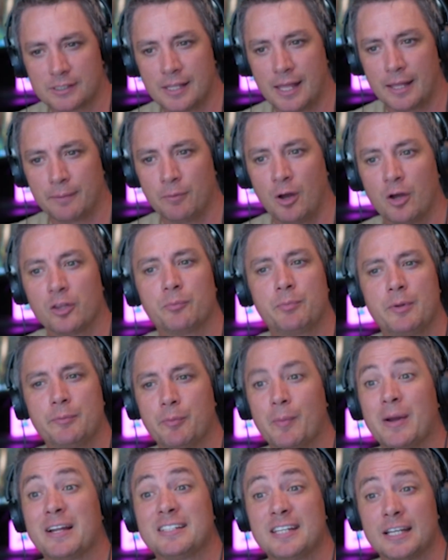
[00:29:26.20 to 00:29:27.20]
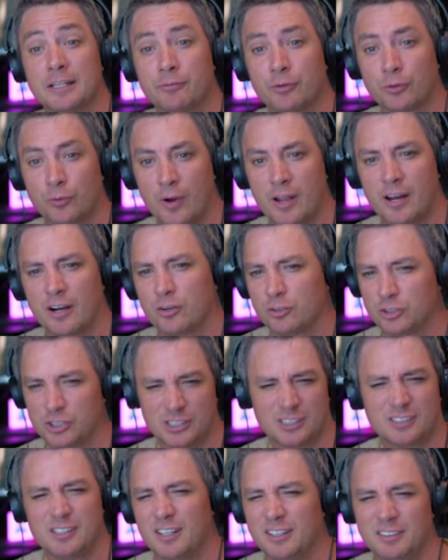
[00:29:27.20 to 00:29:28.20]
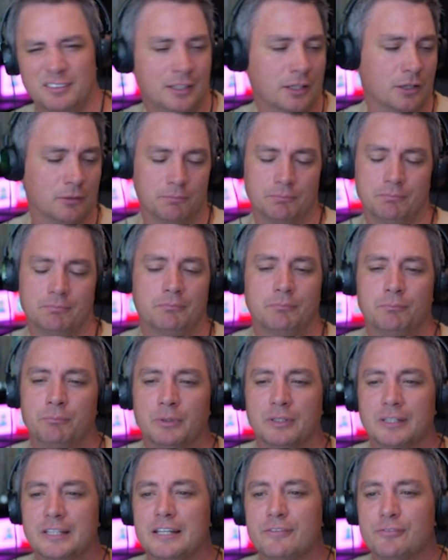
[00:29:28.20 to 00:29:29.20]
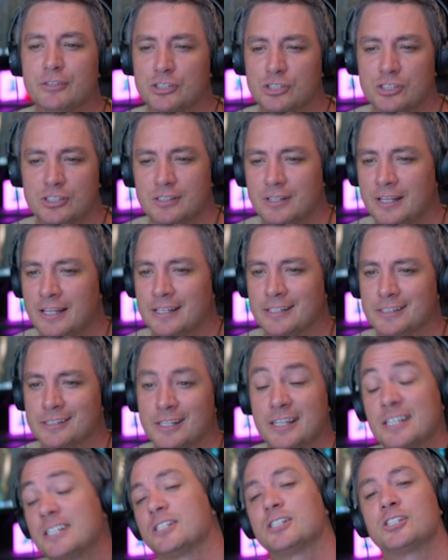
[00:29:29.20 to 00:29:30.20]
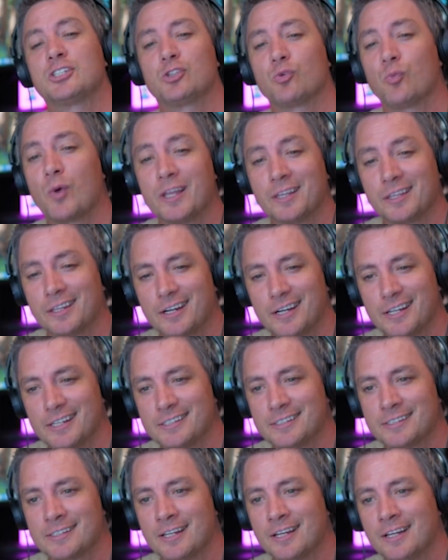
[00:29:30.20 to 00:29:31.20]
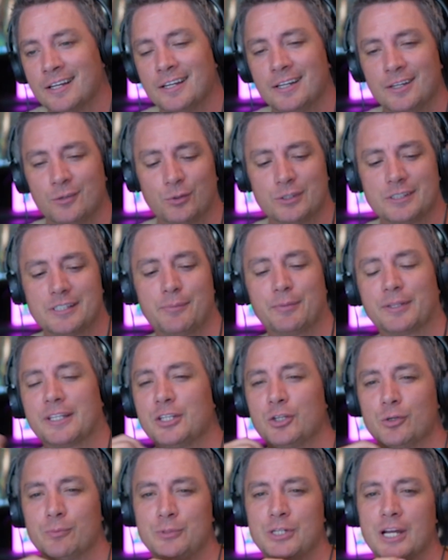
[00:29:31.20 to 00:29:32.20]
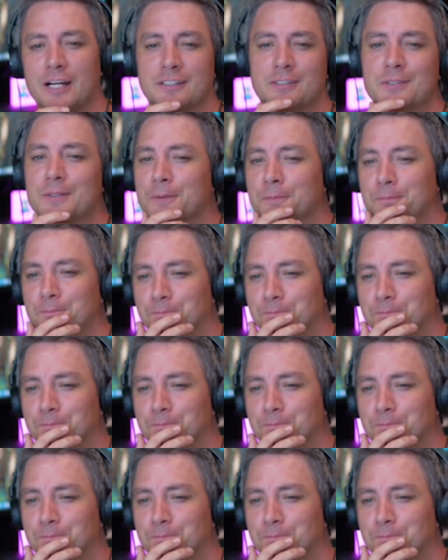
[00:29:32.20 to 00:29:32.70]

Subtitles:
that other people might take for granted or just believe is this is the way that it is? What's something you object to?